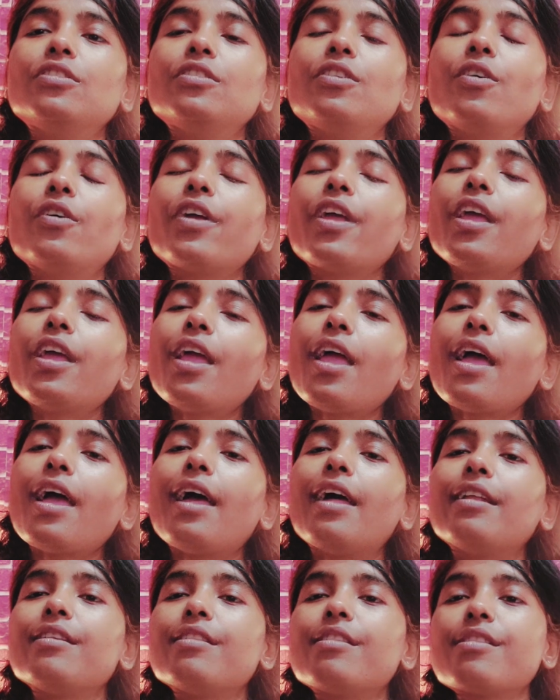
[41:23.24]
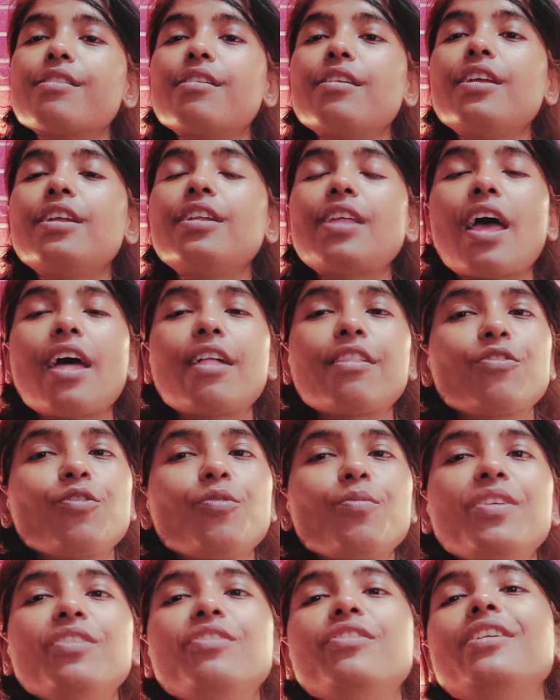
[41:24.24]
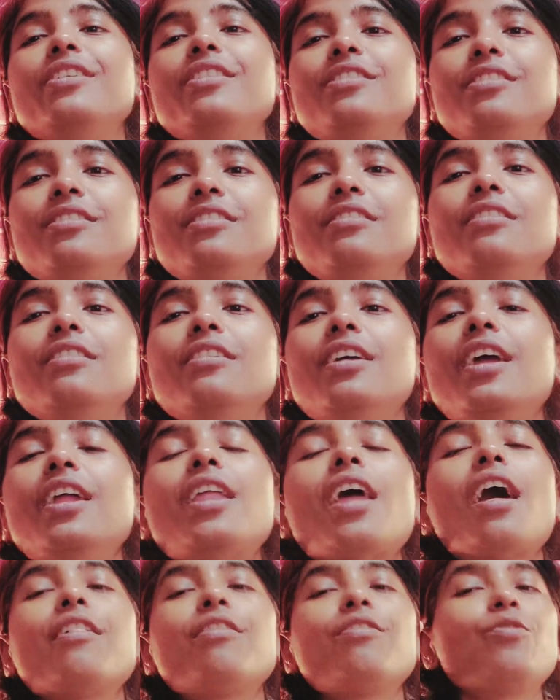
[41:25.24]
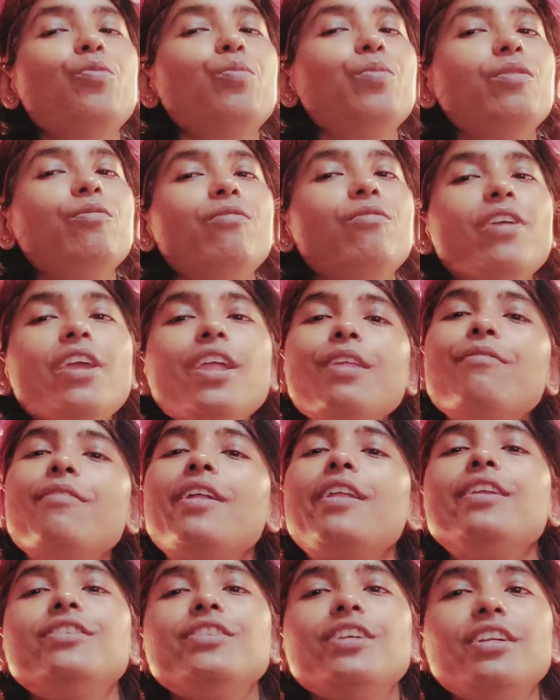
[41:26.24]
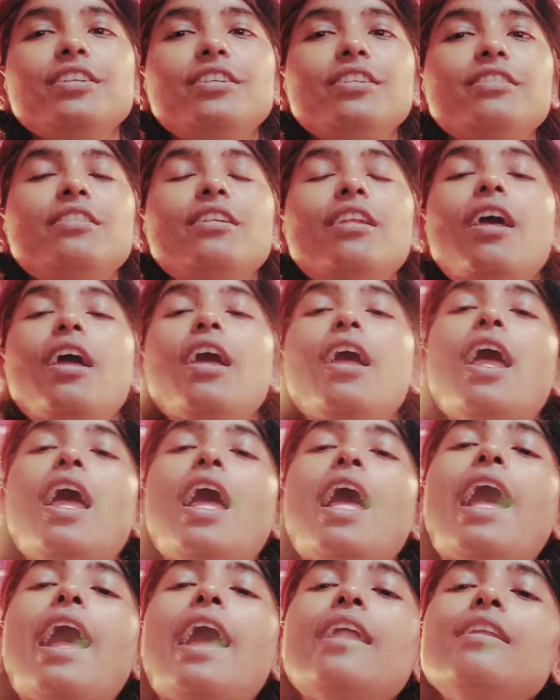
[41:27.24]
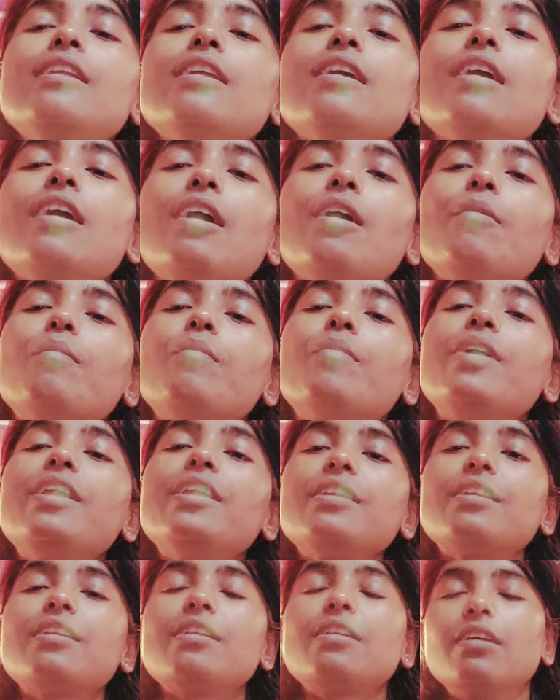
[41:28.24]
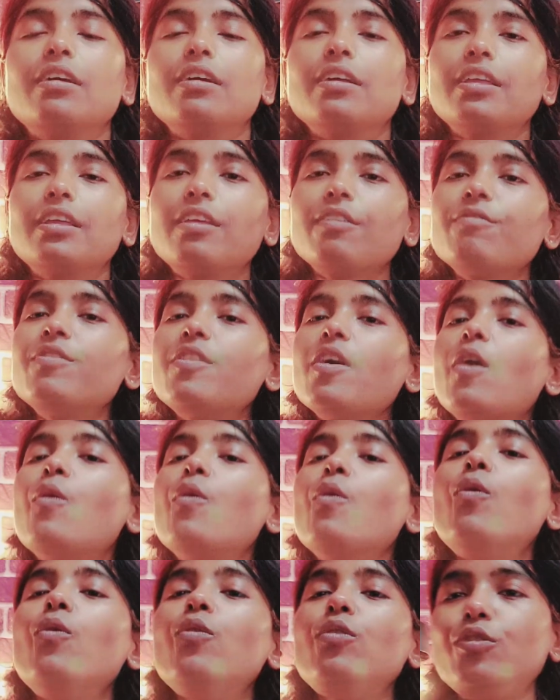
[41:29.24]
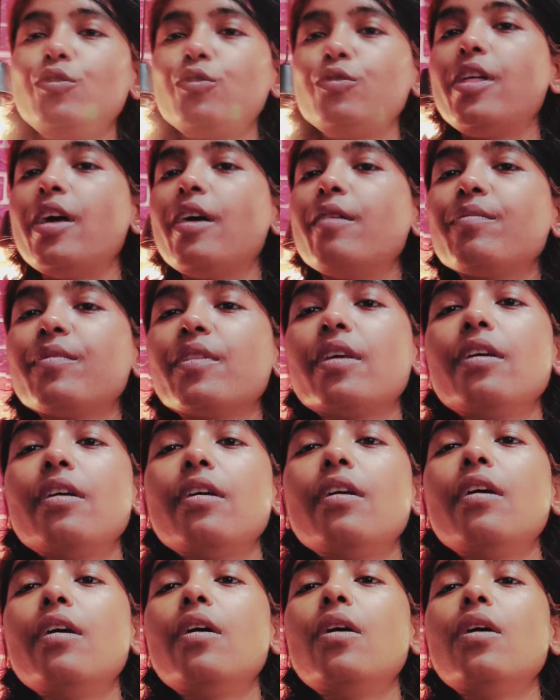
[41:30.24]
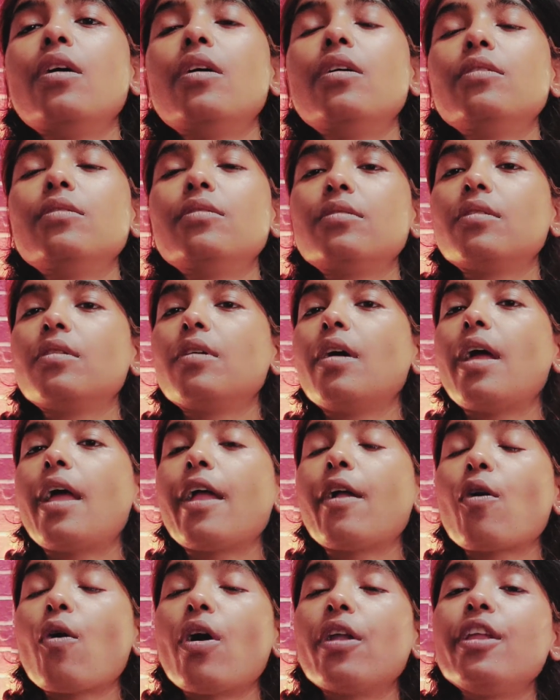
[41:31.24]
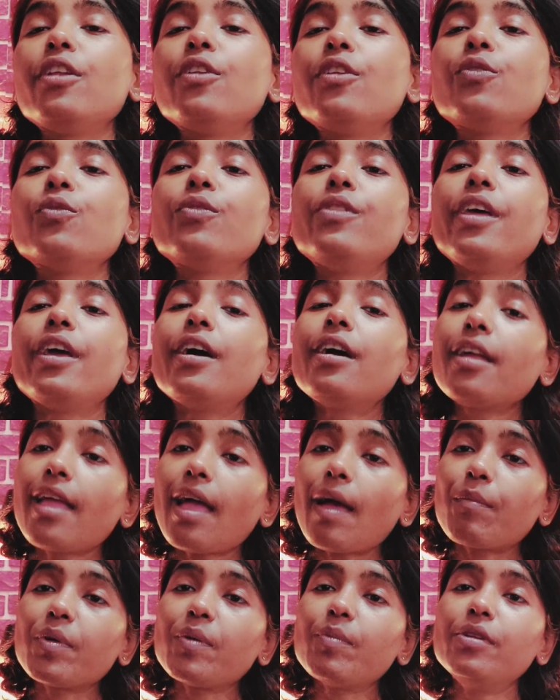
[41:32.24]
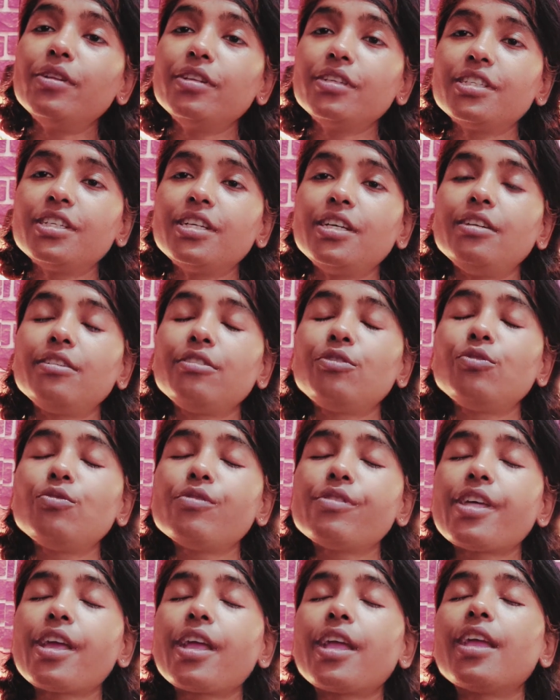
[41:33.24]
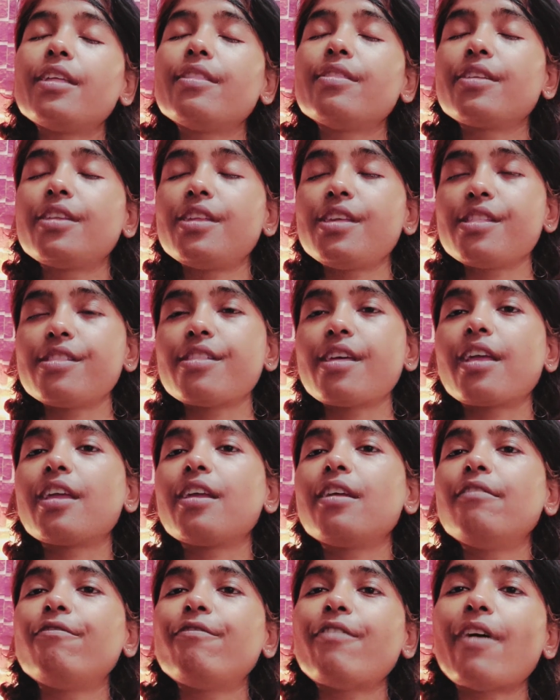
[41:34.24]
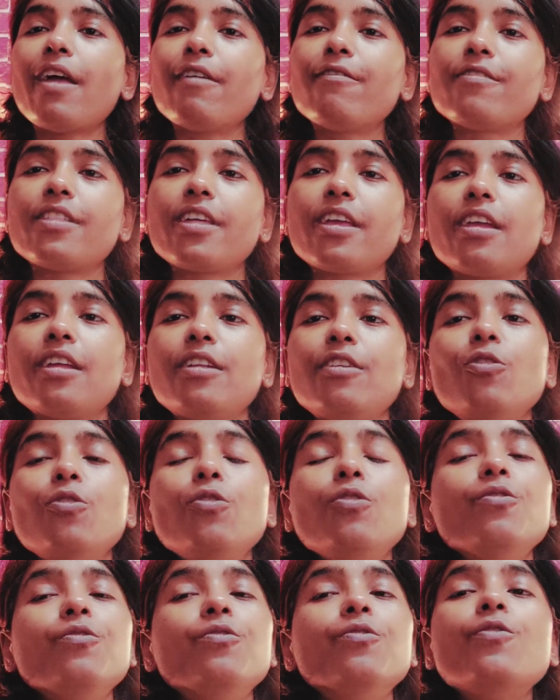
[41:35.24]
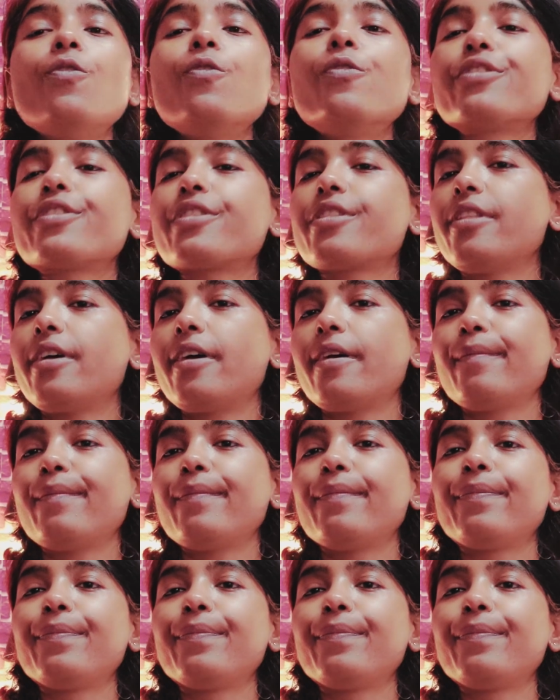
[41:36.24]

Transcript: Okay, and it has to be gentle, it has to be very very gentle, and in give the hold to them according to their capability. 2 seconds, 3 seconds, 5 seconds, don't force them.